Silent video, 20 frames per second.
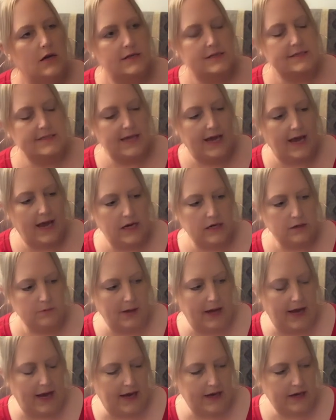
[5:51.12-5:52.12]
10
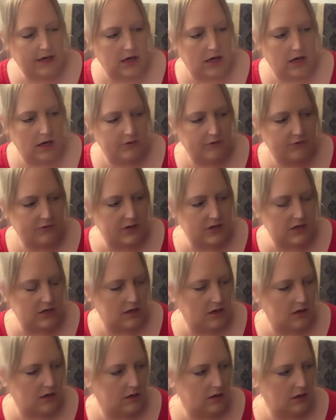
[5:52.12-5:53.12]
pack of
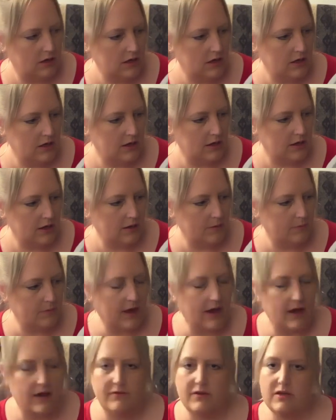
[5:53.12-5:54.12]
the um,
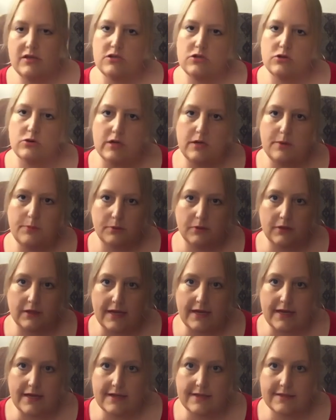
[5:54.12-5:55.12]
heavy duty
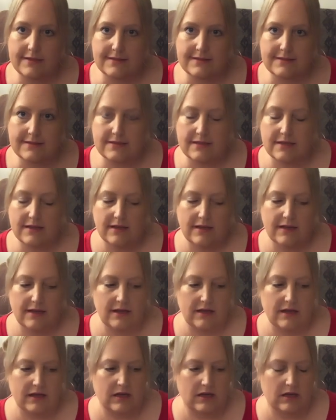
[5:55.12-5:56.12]
plates
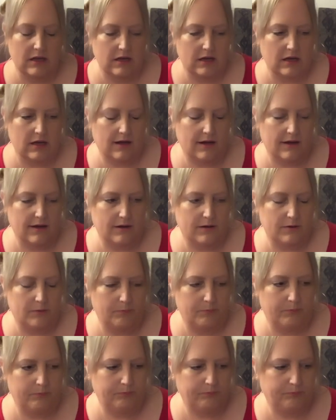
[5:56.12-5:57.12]

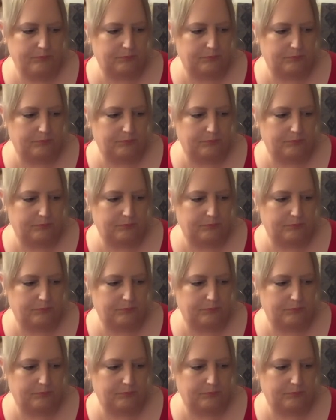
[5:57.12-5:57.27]
um,